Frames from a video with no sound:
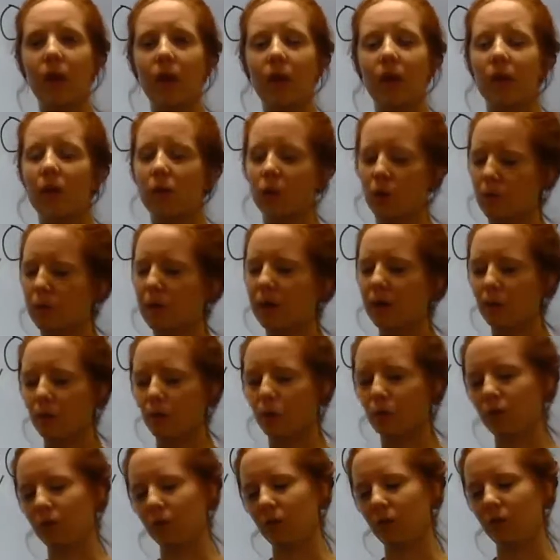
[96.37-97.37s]
It'll make
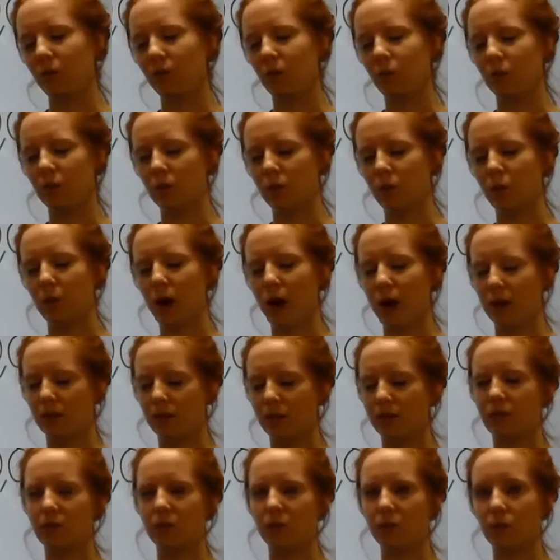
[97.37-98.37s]
more sense when you
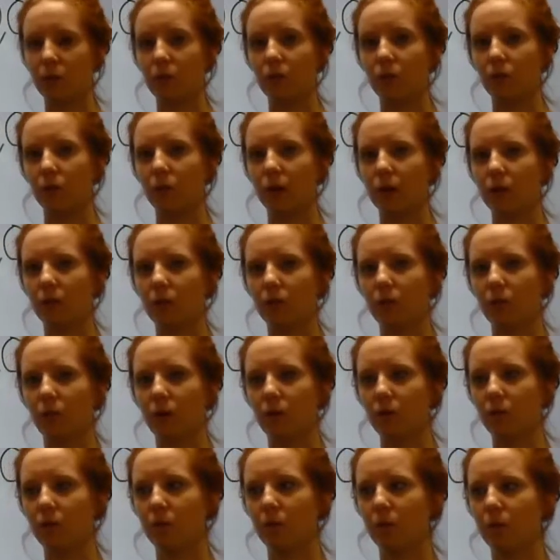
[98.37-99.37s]
practice it and do some practice
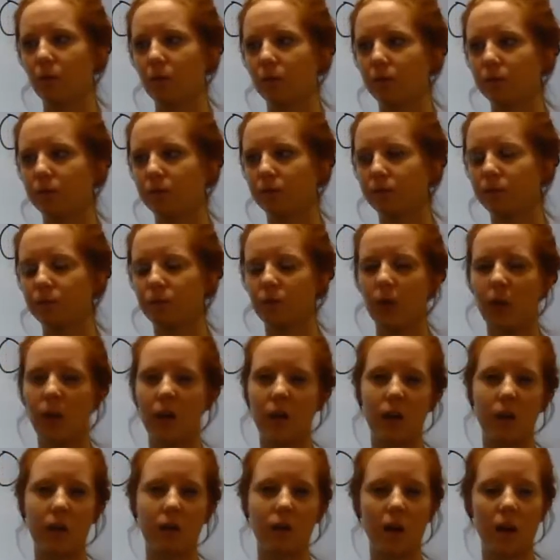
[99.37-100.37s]
problems.
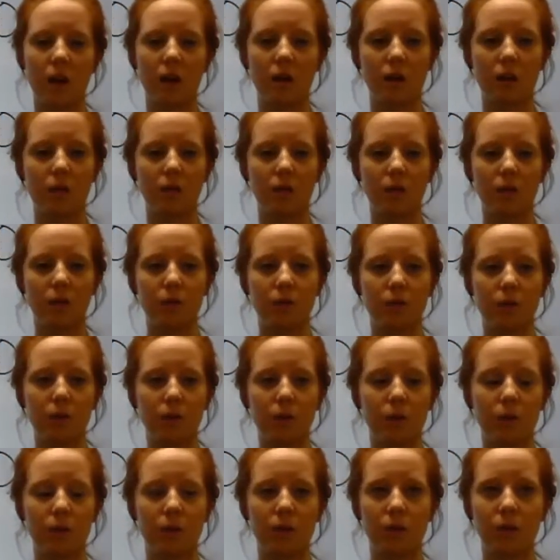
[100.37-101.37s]
And I'll give you a
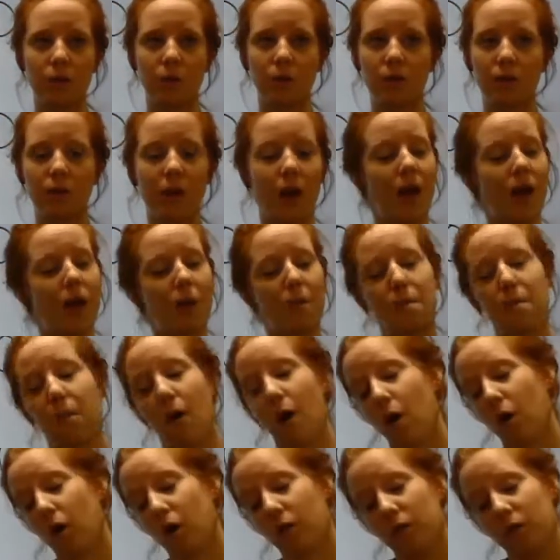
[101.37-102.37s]
few and you can
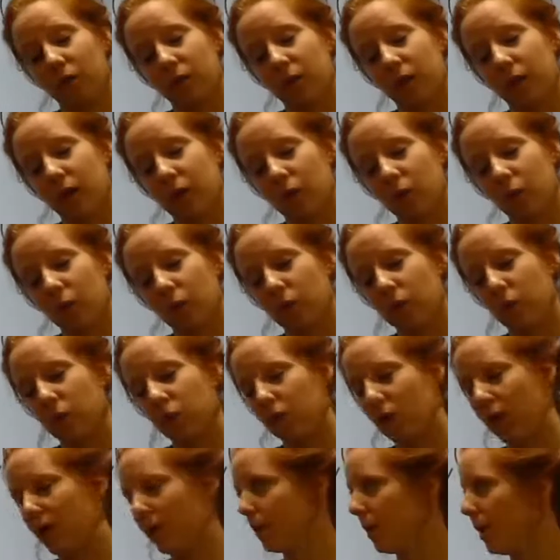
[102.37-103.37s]
pause the video and
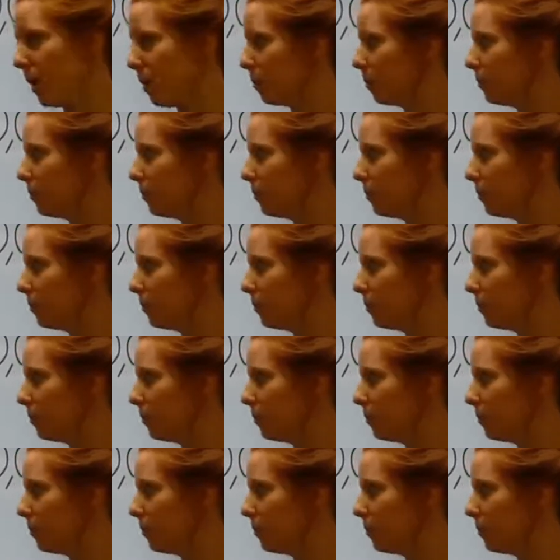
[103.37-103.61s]
try them out.